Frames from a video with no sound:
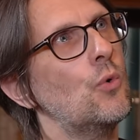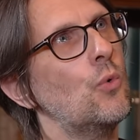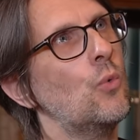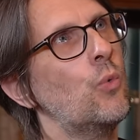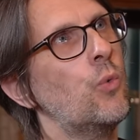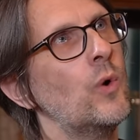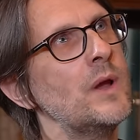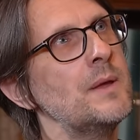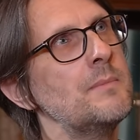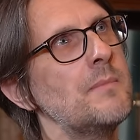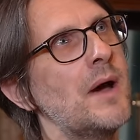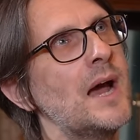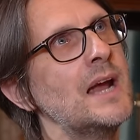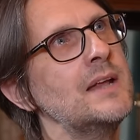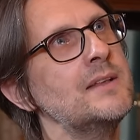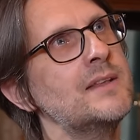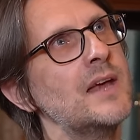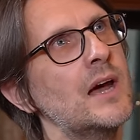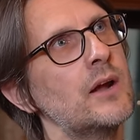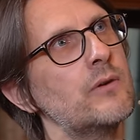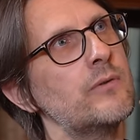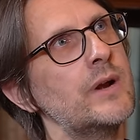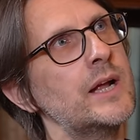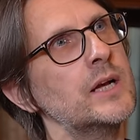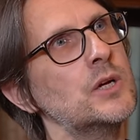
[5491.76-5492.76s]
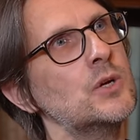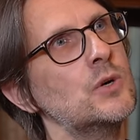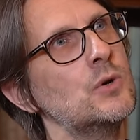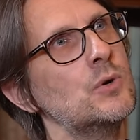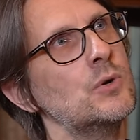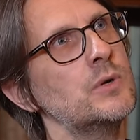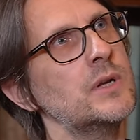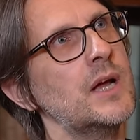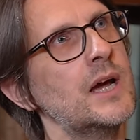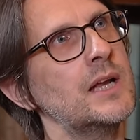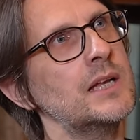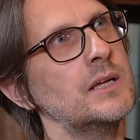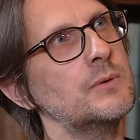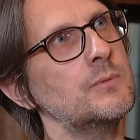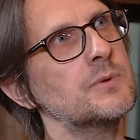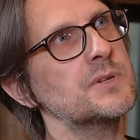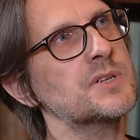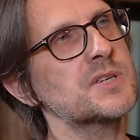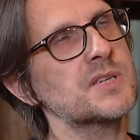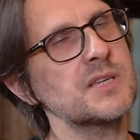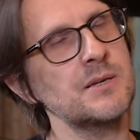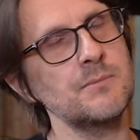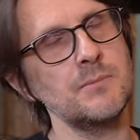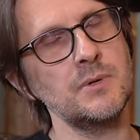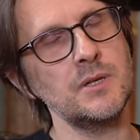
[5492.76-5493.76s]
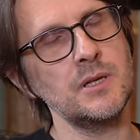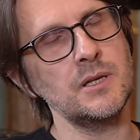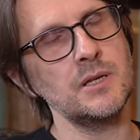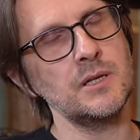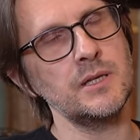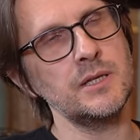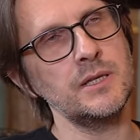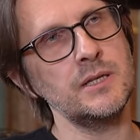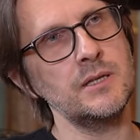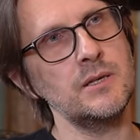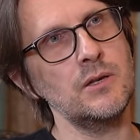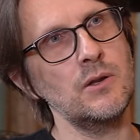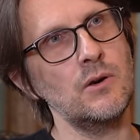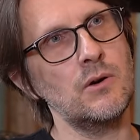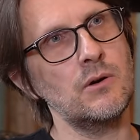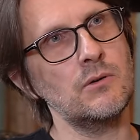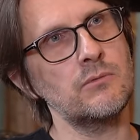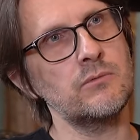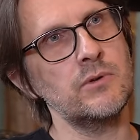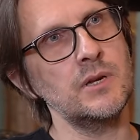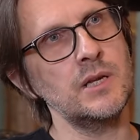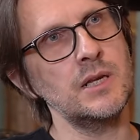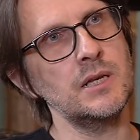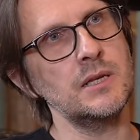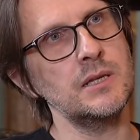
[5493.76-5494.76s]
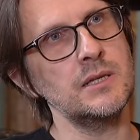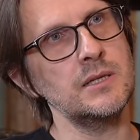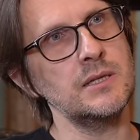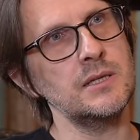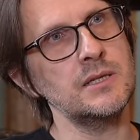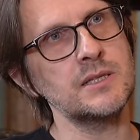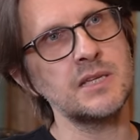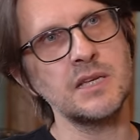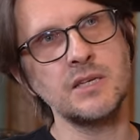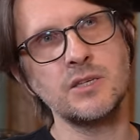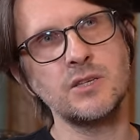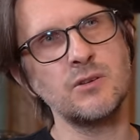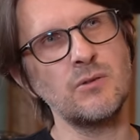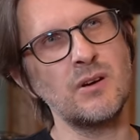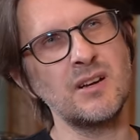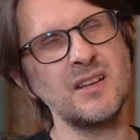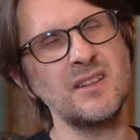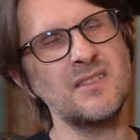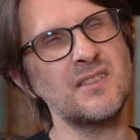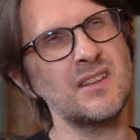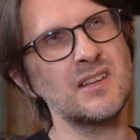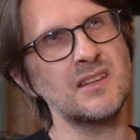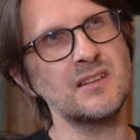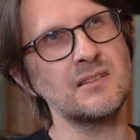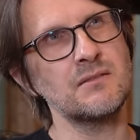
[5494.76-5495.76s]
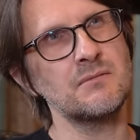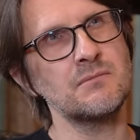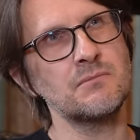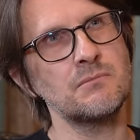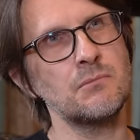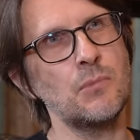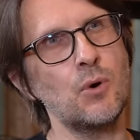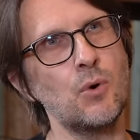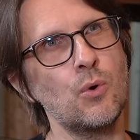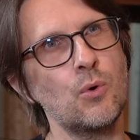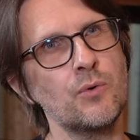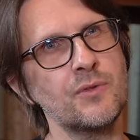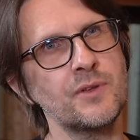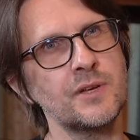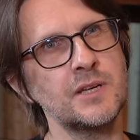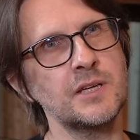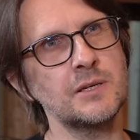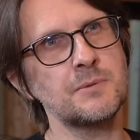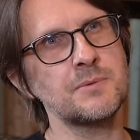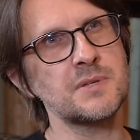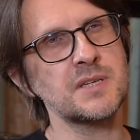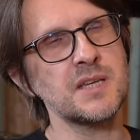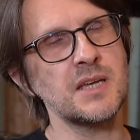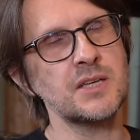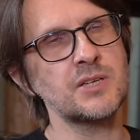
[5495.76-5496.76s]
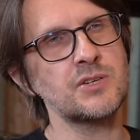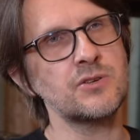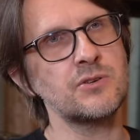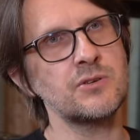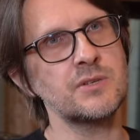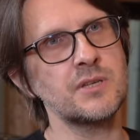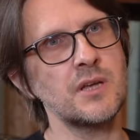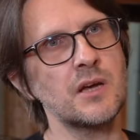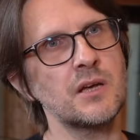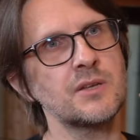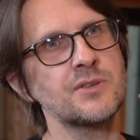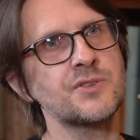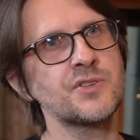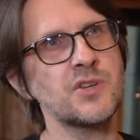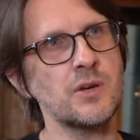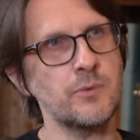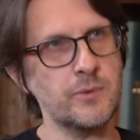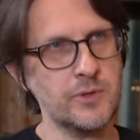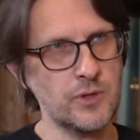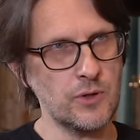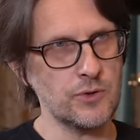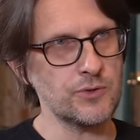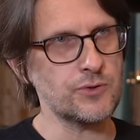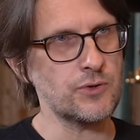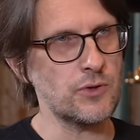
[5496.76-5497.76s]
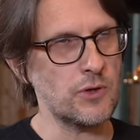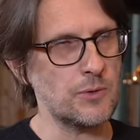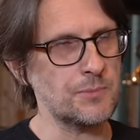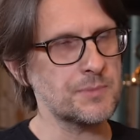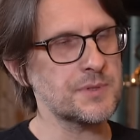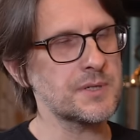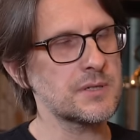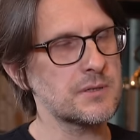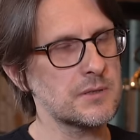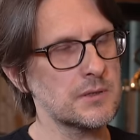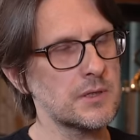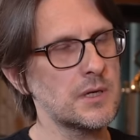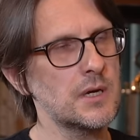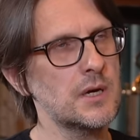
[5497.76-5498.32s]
we made that record and it was similarly not really, it didn't do anything more than In Absentia had done, so we got dropped.